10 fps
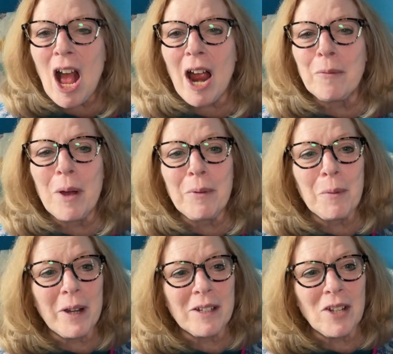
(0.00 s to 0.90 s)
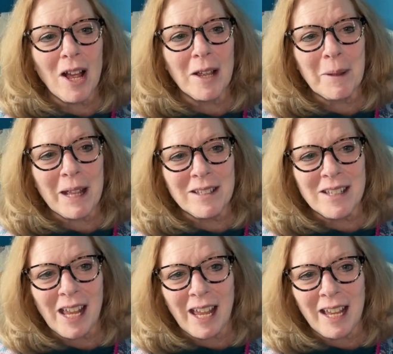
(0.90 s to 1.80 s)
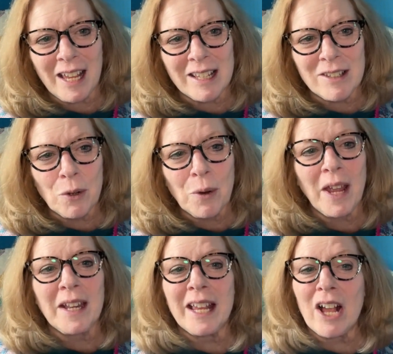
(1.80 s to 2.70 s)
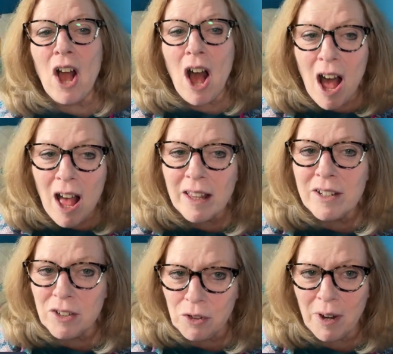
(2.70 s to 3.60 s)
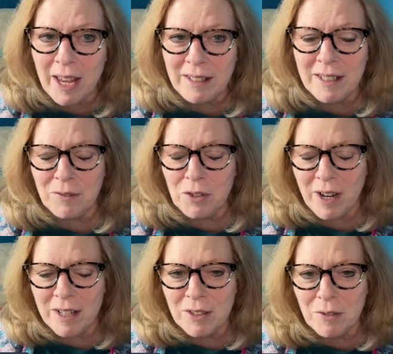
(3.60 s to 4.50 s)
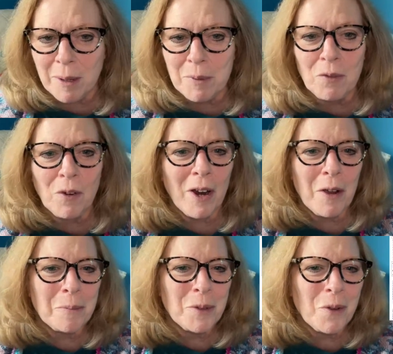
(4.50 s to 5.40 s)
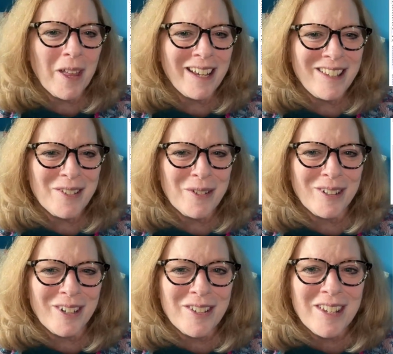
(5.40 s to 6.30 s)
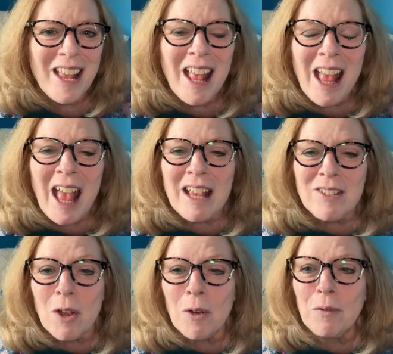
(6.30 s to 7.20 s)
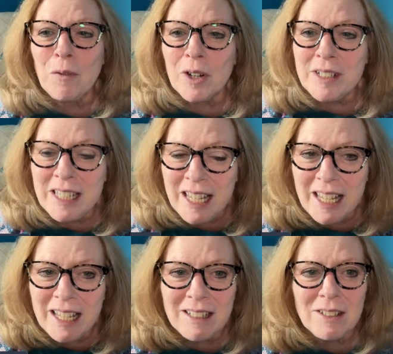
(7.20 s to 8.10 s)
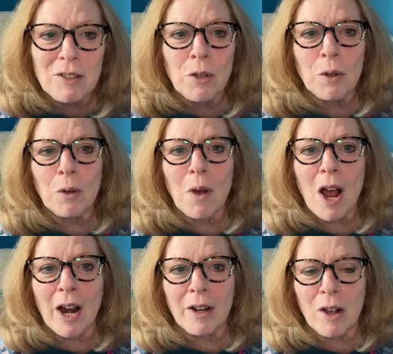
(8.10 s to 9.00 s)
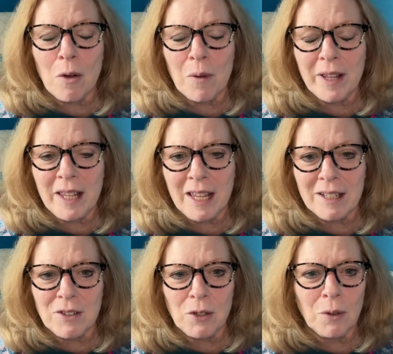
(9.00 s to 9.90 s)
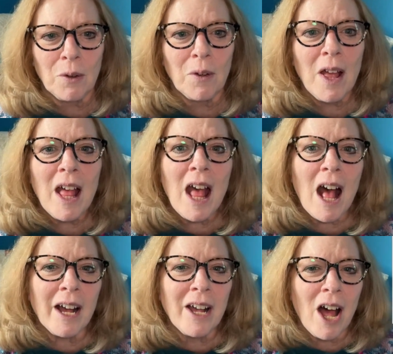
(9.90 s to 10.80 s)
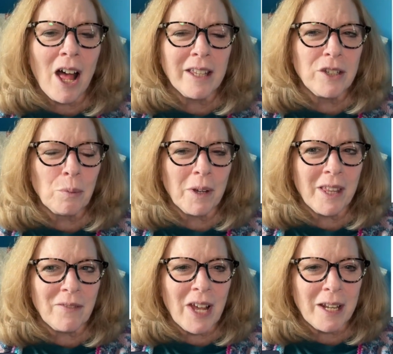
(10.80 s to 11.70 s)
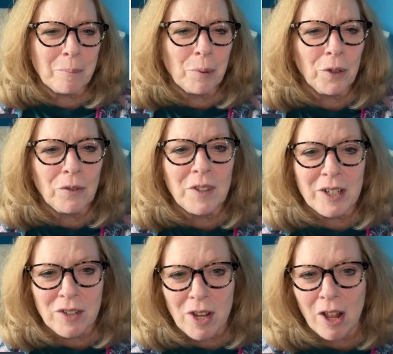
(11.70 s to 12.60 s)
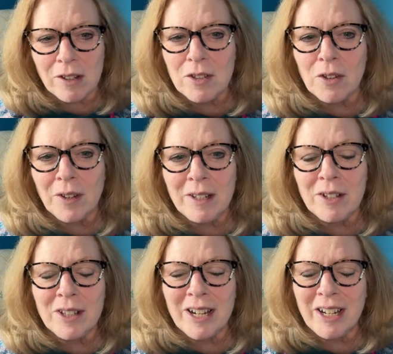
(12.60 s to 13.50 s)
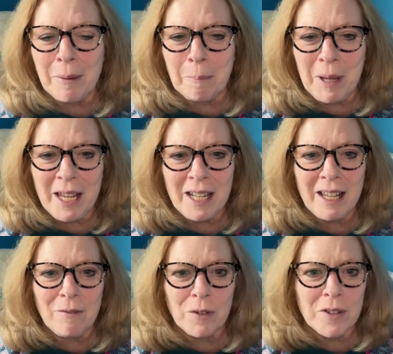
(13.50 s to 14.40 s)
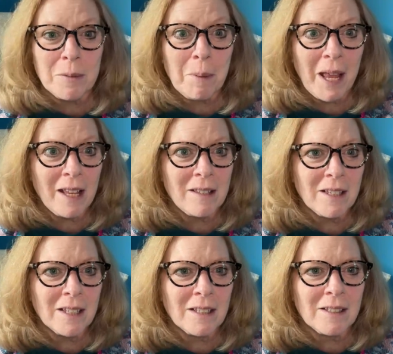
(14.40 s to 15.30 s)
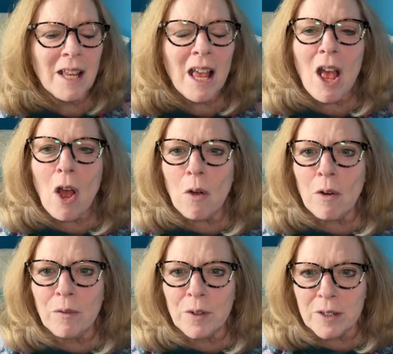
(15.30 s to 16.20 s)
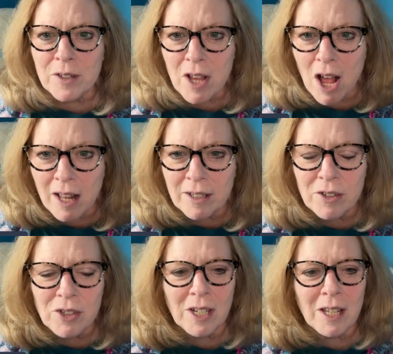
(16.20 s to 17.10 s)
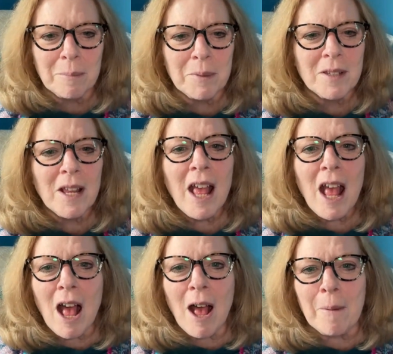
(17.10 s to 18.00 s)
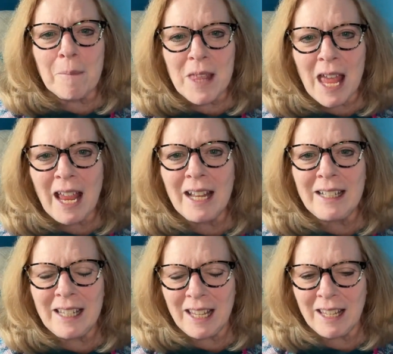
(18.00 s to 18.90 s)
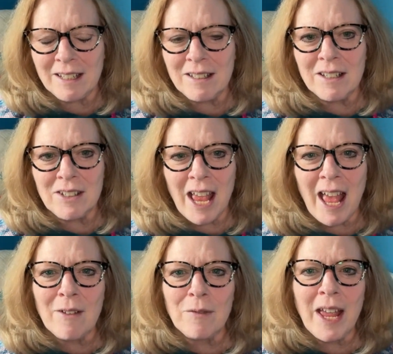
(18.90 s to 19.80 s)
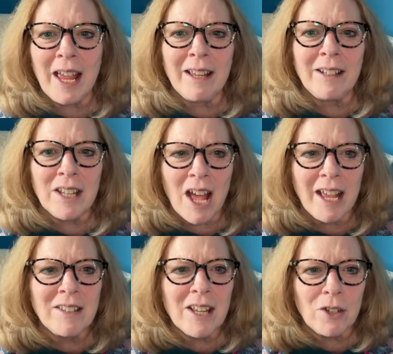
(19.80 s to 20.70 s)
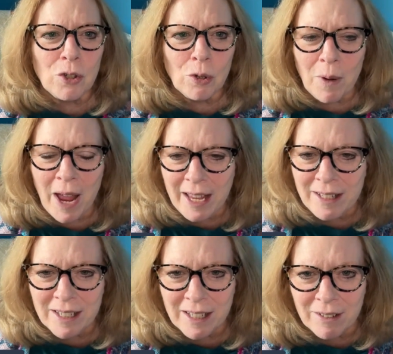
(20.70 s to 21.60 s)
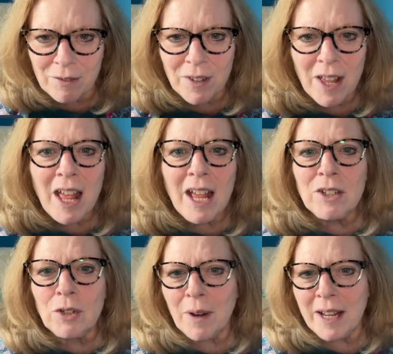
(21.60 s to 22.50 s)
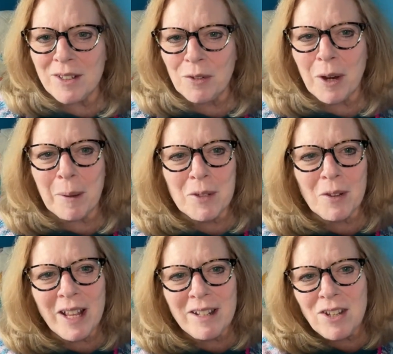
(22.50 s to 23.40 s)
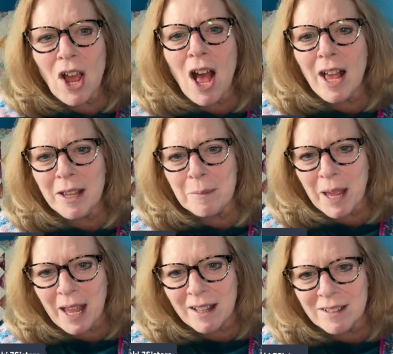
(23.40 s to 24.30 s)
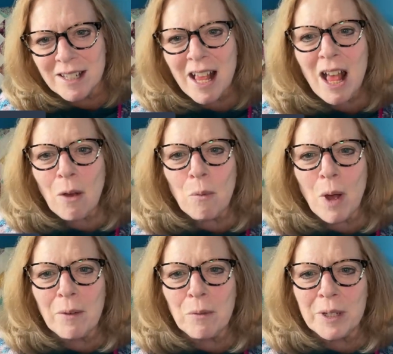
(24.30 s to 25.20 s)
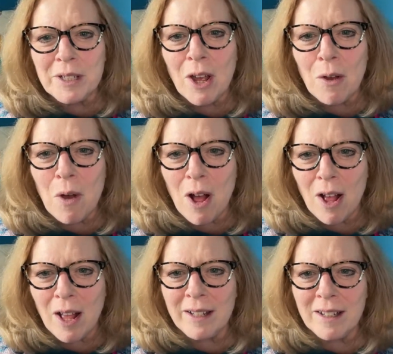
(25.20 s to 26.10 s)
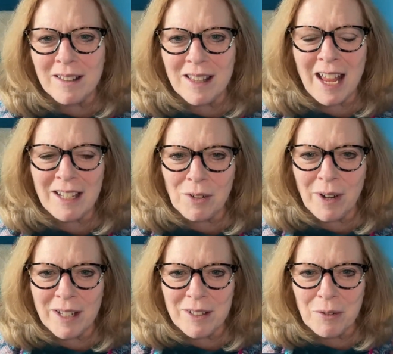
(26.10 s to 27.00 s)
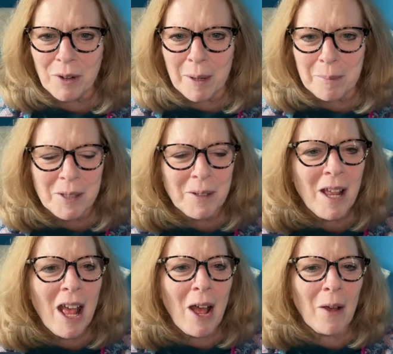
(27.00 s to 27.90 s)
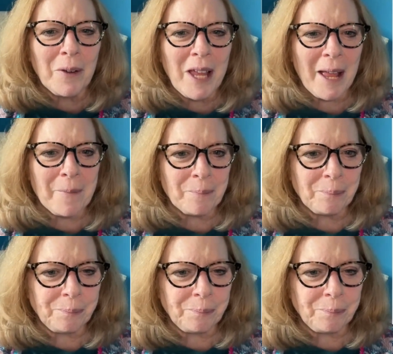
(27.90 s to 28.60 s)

All right, what we want to talk about today is creating college attractive transcripts for our homeschool high schoolers. So, for teens who are going into a college where they've got to prove their salt, so either they're competing for spaces or for scholarships, they need to have a nice, attractive transcript. So, let's talk about what would go on that transcript. Okay,